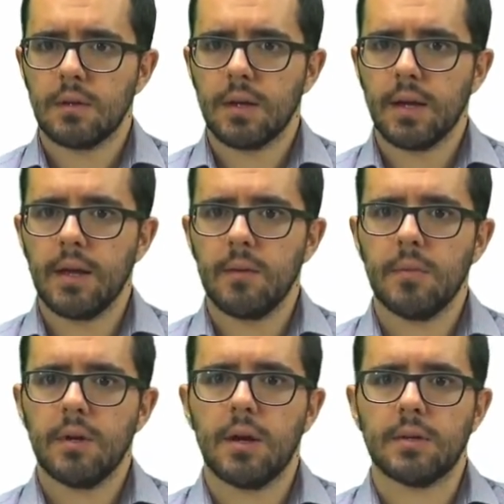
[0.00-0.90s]
the
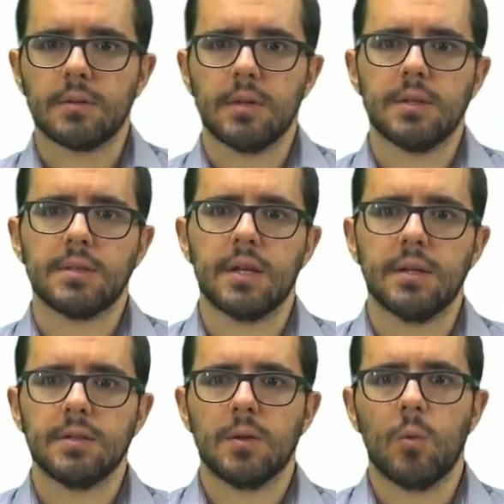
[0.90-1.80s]
game, and it
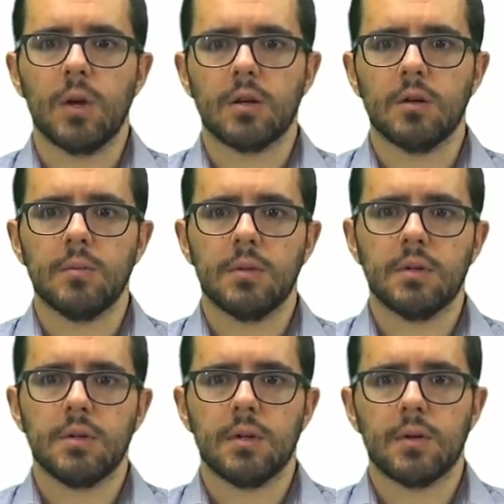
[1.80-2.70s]
says welcome
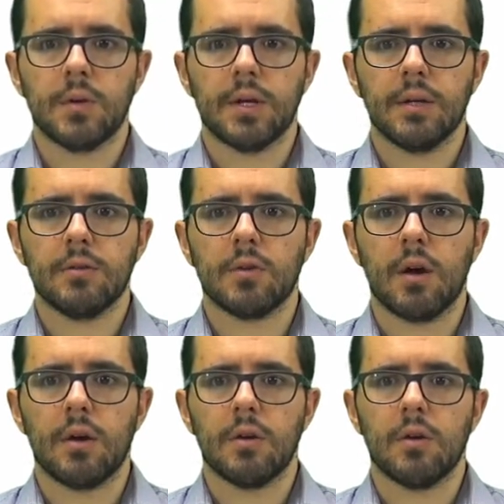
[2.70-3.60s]
Enrique,
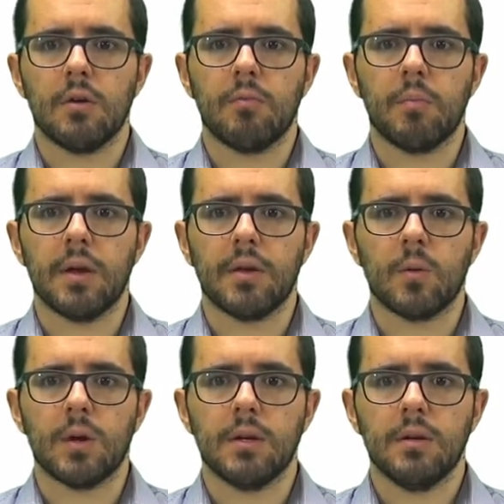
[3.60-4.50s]
turn of player
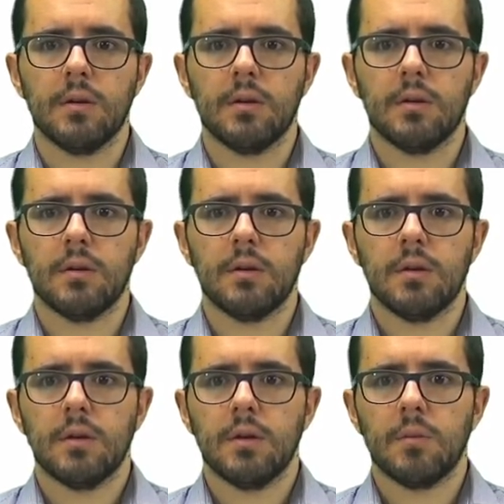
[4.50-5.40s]
1.
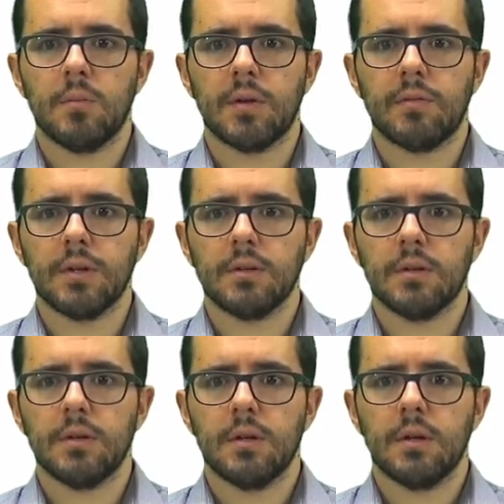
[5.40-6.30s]
Perfect.
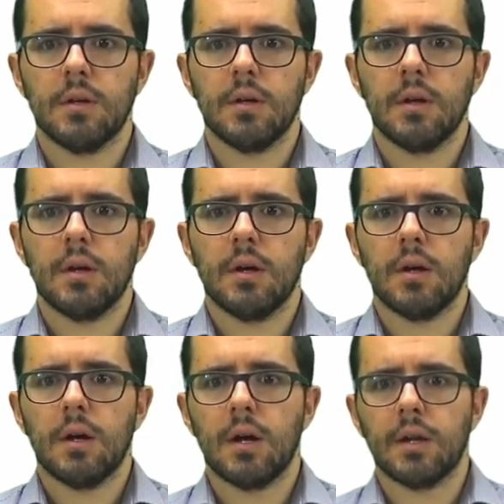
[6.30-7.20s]

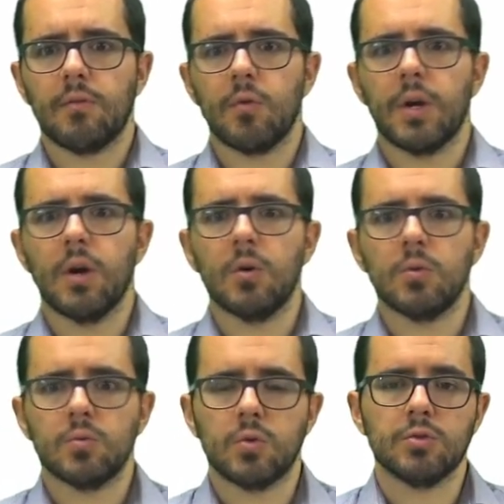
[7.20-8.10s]
And if we
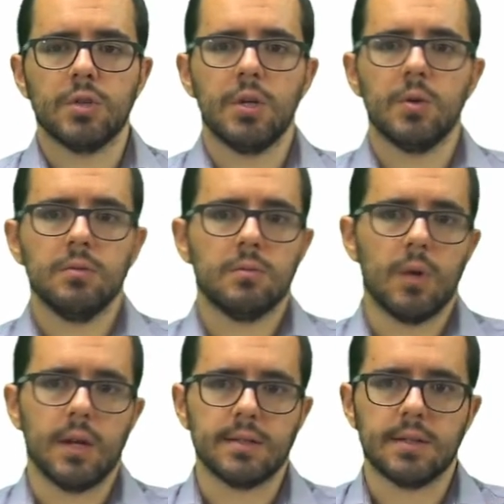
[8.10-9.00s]
go to continue,
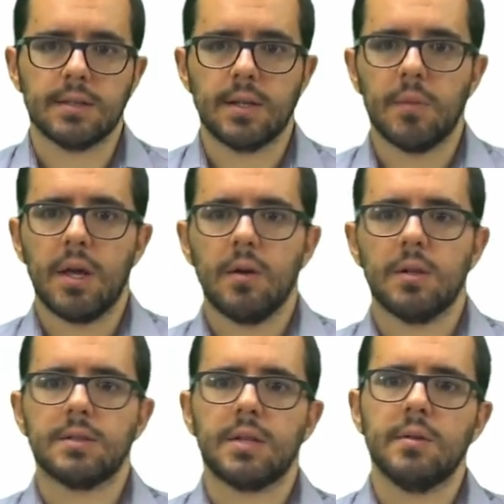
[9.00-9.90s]
well, it's the same name,
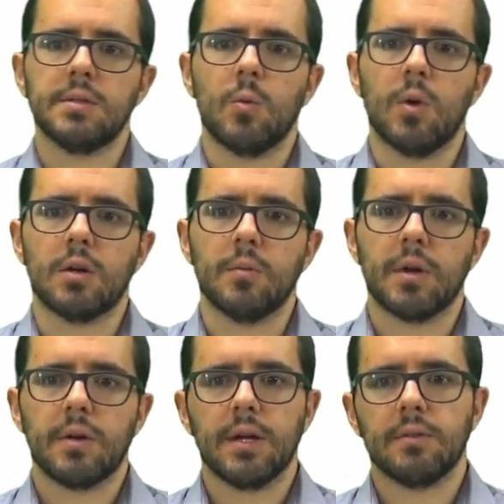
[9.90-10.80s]
it says welcome
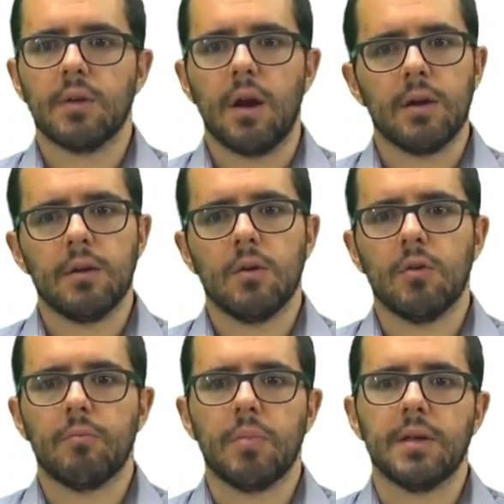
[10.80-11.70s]
Enrique, turn
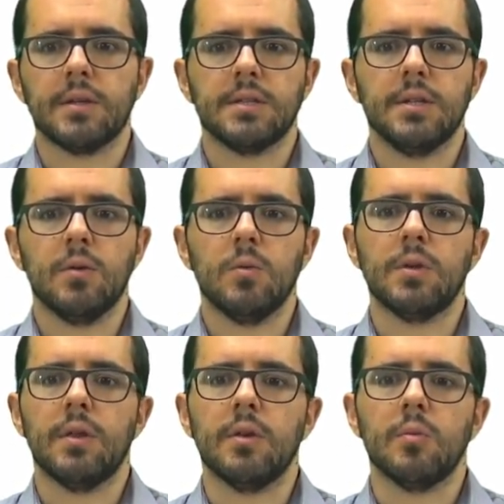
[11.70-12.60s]
of player 0
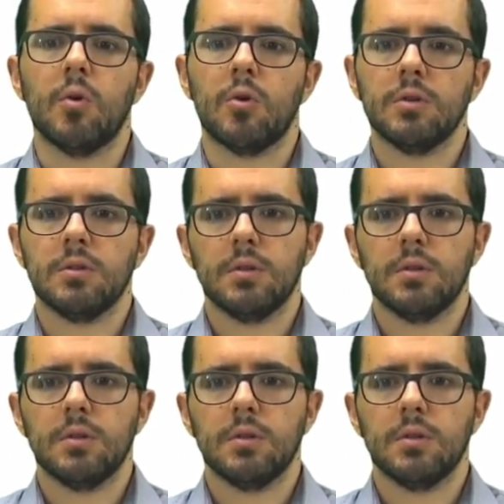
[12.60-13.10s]
with the new board.